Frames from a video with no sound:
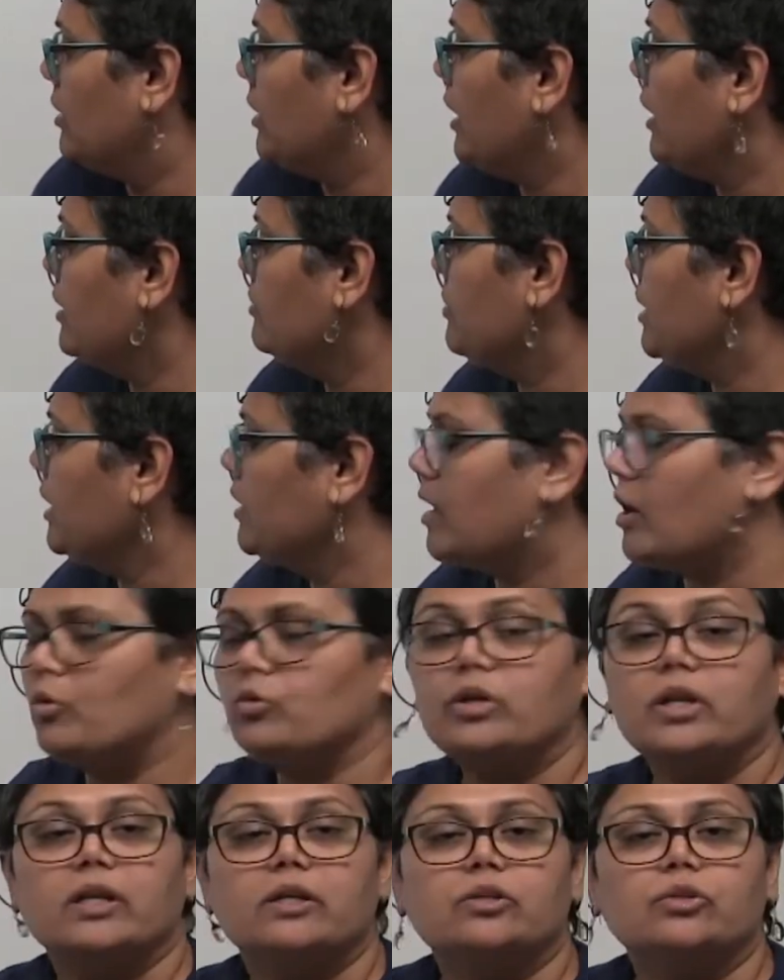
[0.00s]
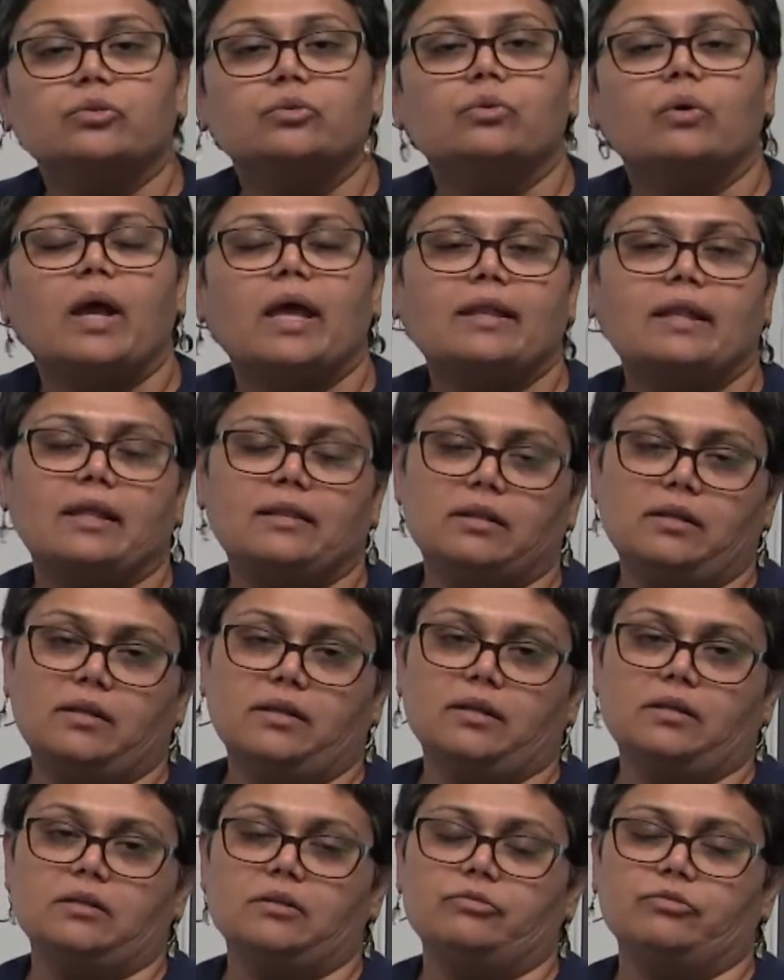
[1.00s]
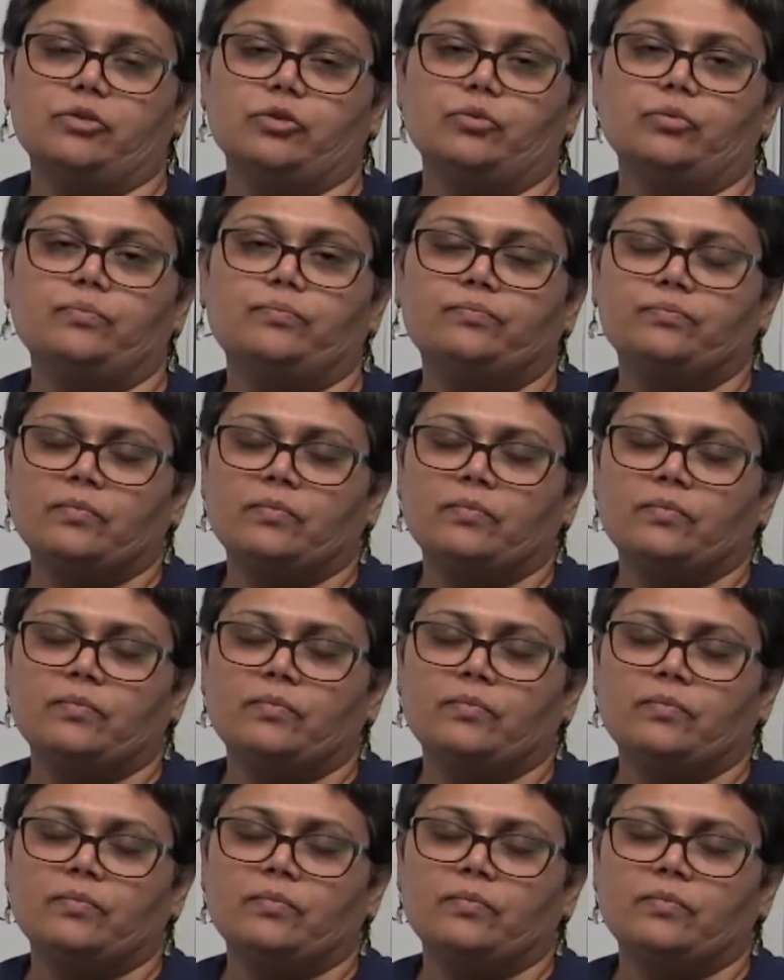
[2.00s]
can be routed to an analytical view.